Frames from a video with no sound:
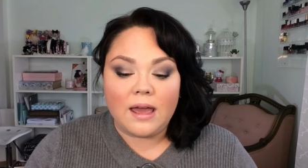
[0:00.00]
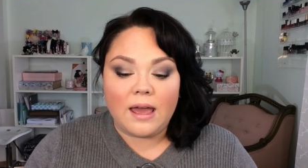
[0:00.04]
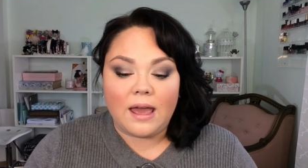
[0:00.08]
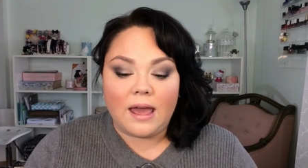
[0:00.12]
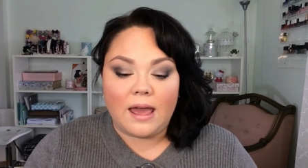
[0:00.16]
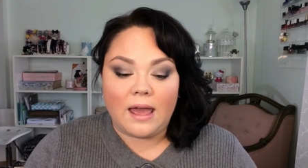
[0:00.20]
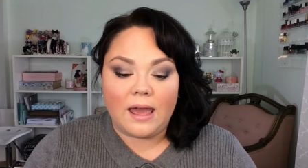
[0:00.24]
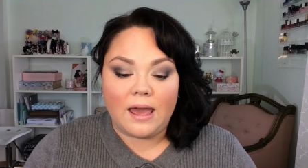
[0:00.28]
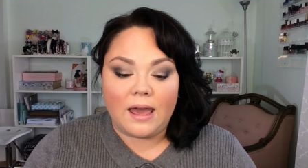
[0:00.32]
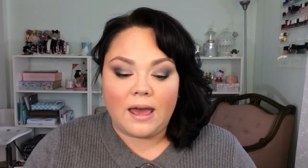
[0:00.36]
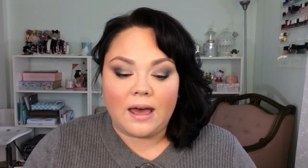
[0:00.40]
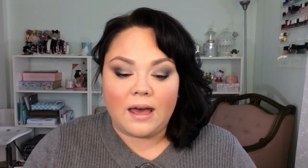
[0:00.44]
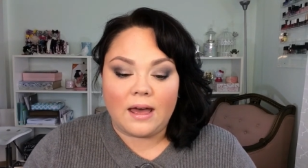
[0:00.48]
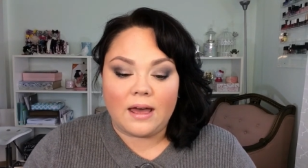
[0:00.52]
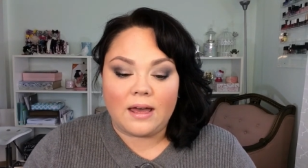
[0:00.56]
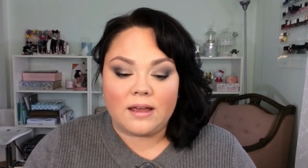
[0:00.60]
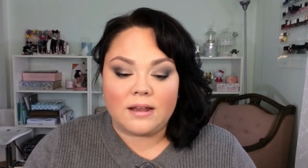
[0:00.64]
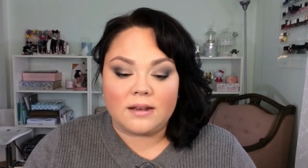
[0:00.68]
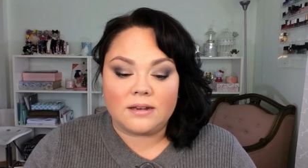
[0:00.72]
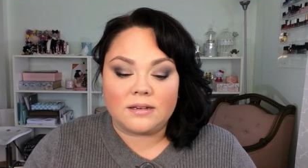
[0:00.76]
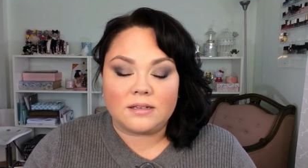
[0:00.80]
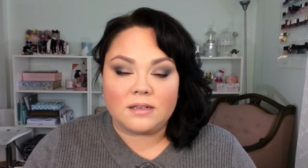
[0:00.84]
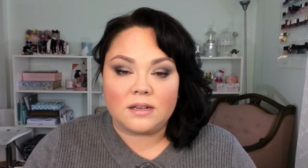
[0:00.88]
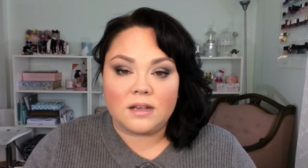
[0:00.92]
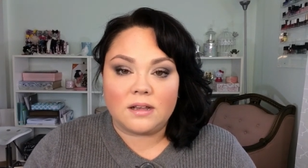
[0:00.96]

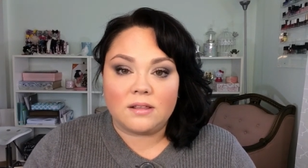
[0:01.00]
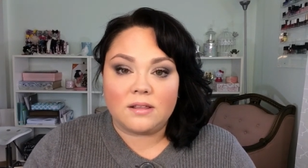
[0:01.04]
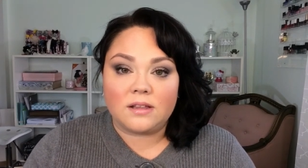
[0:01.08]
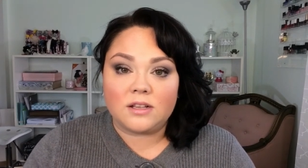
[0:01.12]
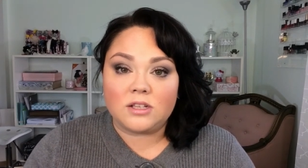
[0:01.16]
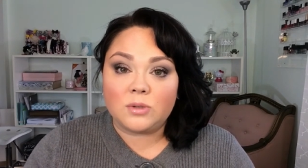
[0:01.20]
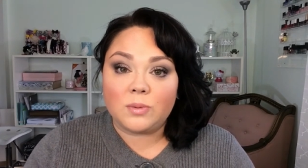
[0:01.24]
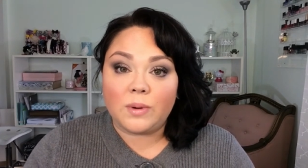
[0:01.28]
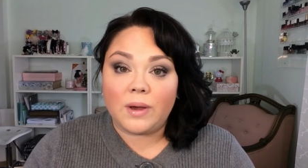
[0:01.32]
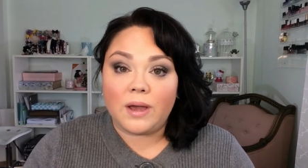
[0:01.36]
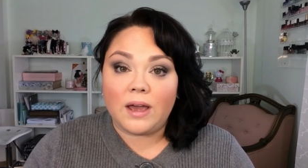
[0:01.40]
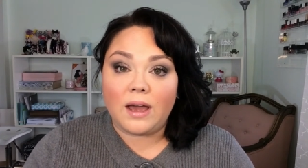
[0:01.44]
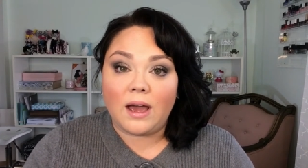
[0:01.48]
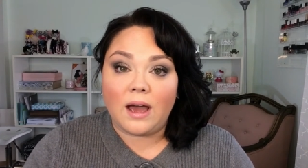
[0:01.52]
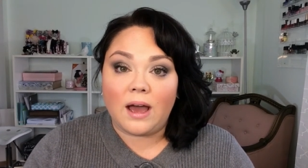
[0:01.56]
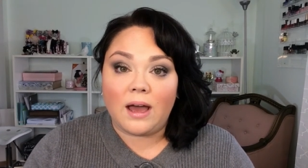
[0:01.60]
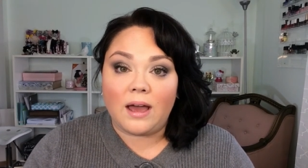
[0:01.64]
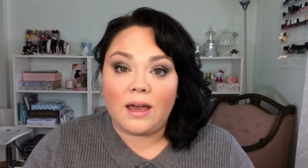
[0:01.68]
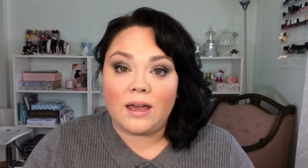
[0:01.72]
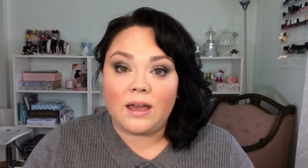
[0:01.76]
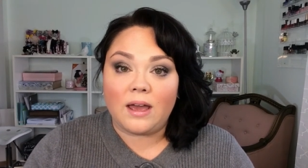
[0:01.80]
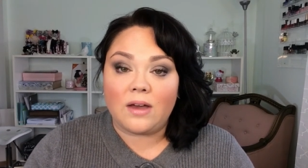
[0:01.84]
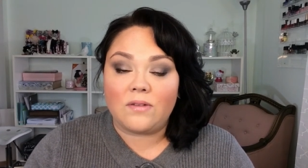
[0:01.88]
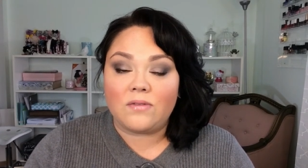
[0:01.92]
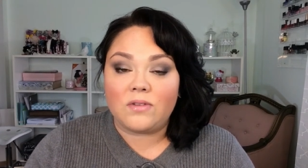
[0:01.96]
and this way
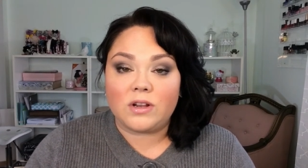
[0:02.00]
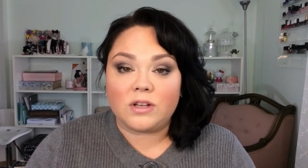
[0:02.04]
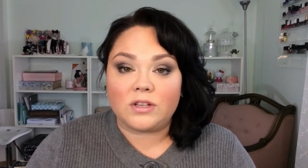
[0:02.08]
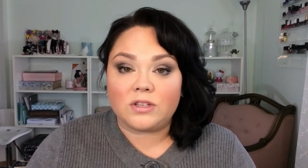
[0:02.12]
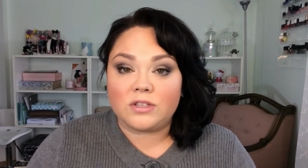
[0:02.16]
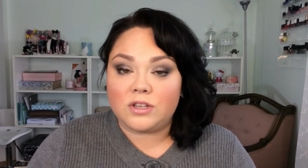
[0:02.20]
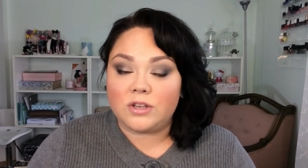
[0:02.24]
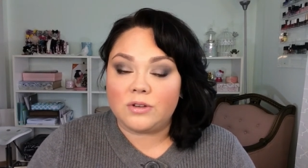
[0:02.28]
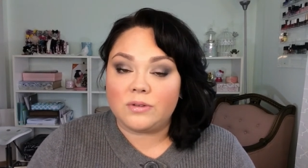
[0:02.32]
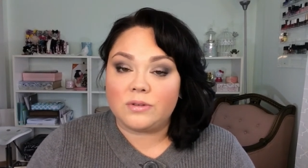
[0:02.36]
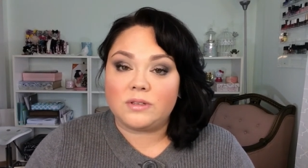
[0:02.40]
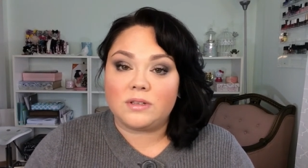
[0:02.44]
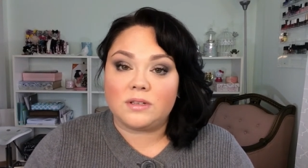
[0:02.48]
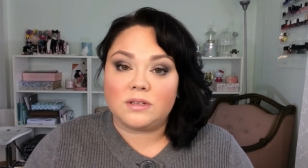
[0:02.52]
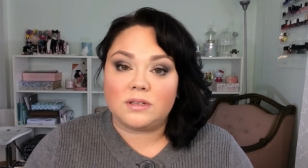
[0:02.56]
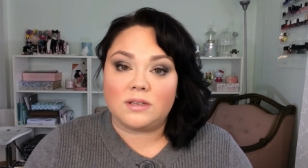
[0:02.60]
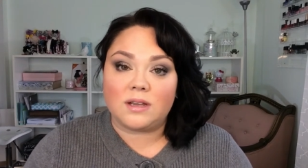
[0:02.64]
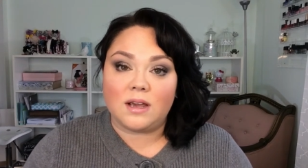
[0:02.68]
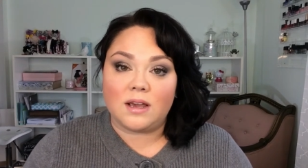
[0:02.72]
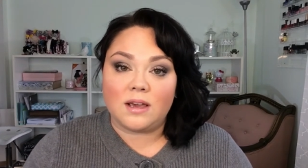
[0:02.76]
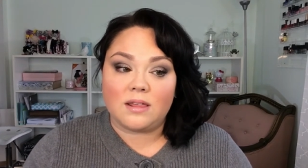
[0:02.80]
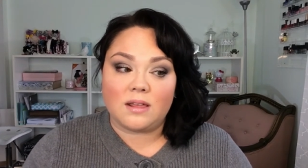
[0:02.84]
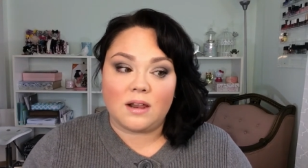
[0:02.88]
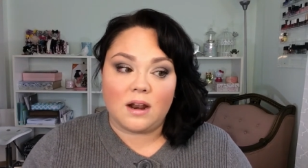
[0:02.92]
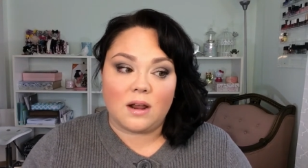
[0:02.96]
I have an excuse to
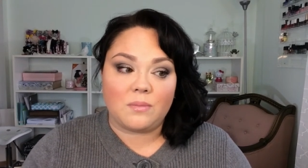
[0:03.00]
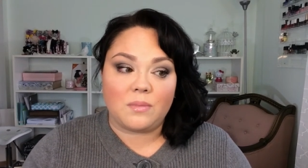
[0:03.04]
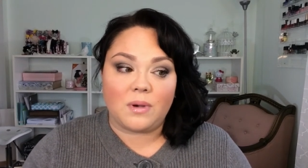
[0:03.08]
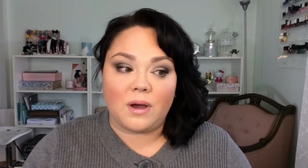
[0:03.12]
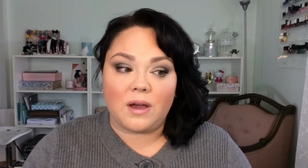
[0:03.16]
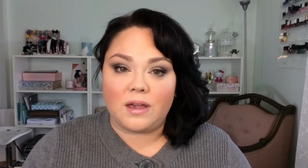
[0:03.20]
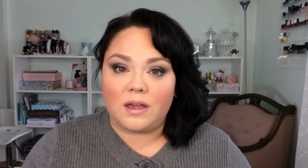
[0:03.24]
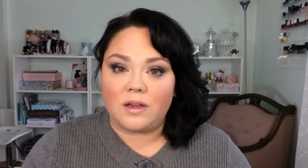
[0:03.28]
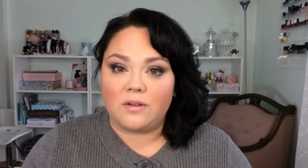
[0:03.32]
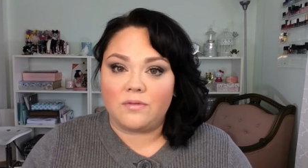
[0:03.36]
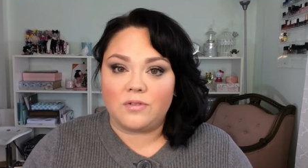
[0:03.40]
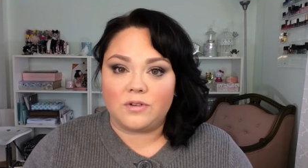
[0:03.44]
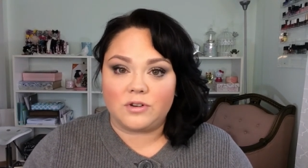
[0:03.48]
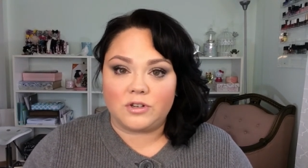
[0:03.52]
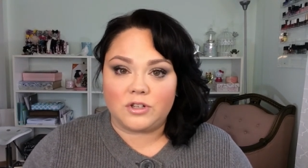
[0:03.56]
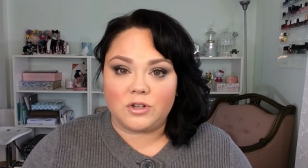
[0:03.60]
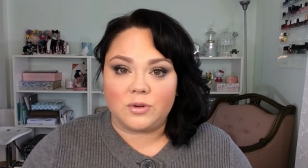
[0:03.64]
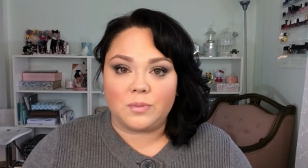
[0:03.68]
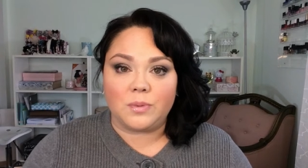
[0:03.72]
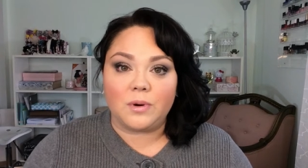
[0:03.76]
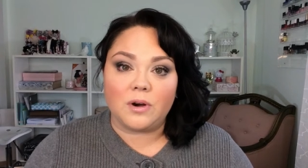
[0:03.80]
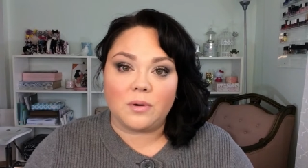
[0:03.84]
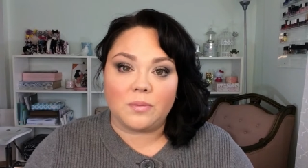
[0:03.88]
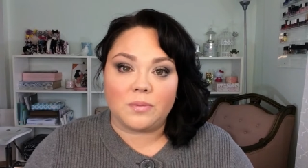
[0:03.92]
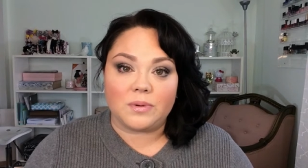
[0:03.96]
say that I'm buying it for two
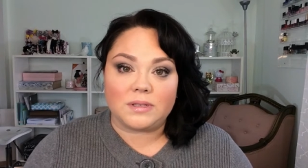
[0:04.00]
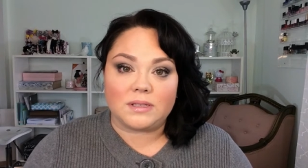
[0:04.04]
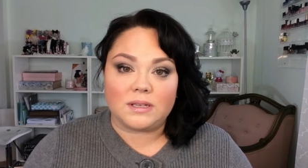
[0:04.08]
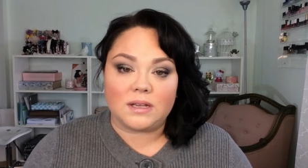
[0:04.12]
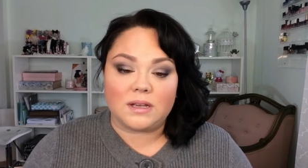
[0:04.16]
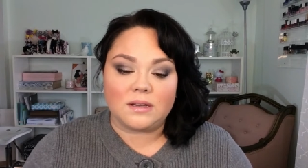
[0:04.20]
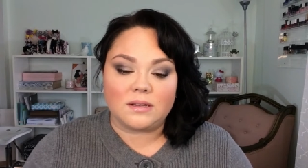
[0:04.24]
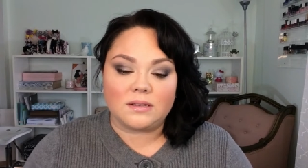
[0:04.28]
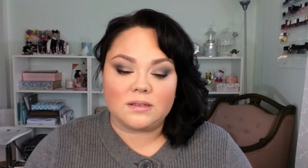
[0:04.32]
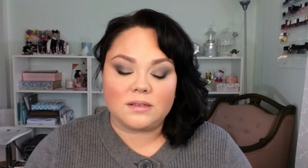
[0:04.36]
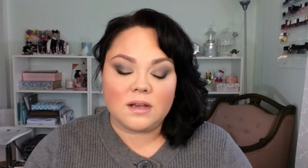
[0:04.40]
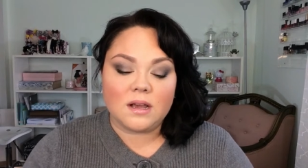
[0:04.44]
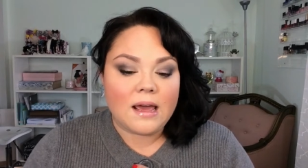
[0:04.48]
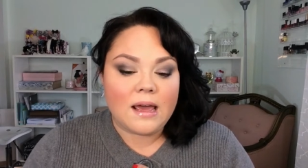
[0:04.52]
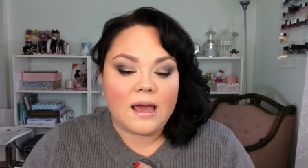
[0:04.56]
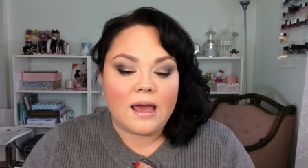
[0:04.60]
purposes.